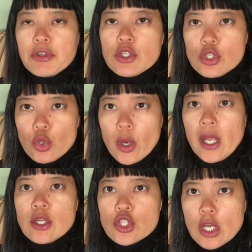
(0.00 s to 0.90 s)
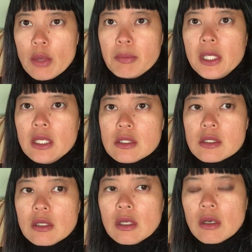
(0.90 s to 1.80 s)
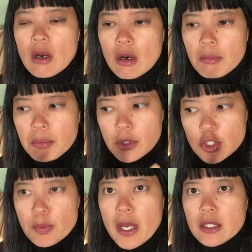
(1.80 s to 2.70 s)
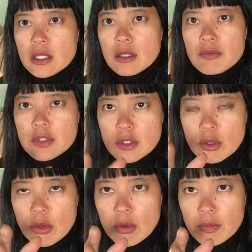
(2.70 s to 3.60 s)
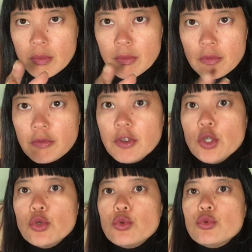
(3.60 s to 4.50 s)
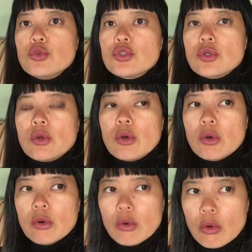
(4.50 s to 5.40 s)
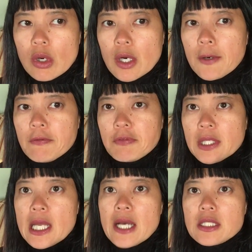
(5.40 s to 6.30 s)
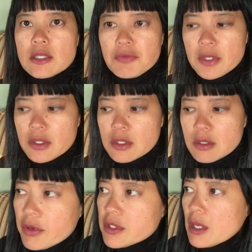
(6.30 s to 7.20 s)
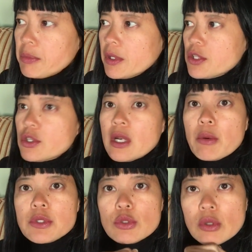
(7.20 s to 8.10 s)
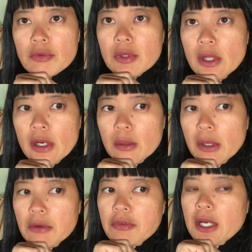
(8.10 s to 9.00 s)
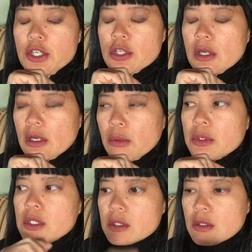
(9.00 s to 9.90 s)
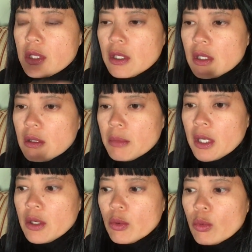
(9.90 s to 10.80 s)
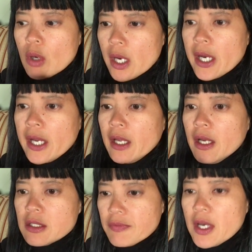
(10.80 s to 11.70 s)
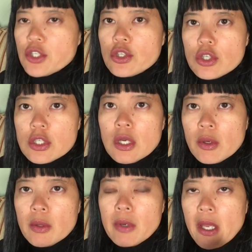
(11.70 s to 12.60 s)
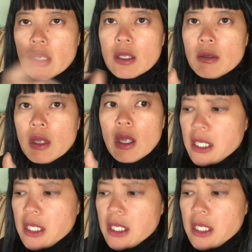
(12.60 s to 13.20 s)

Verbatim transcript: the twain shall meet in our perspectives, views, or philosophies. For example, yesterday I was doing a vlog about fashion and I was thinking about why has fashion deteriorated? And